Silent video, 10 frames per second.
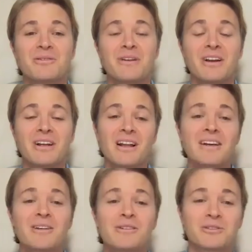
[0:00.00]
Very
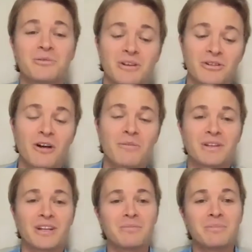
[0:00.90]
unlucky also with your
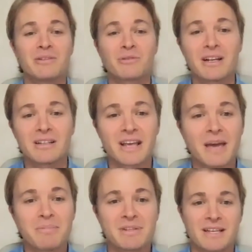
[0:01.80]
company, being right in the
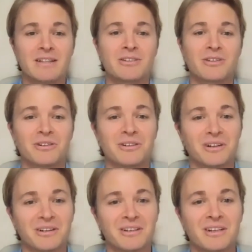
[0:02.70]

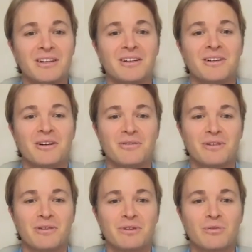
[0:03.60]
epicenter
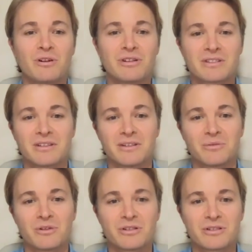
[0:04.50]
of the
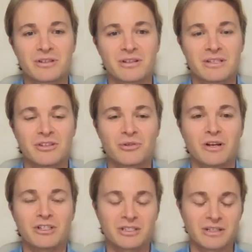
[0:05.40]
worst
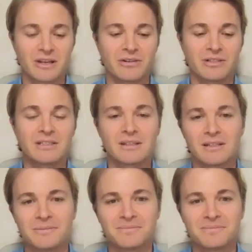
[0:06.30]
situation there in Italy.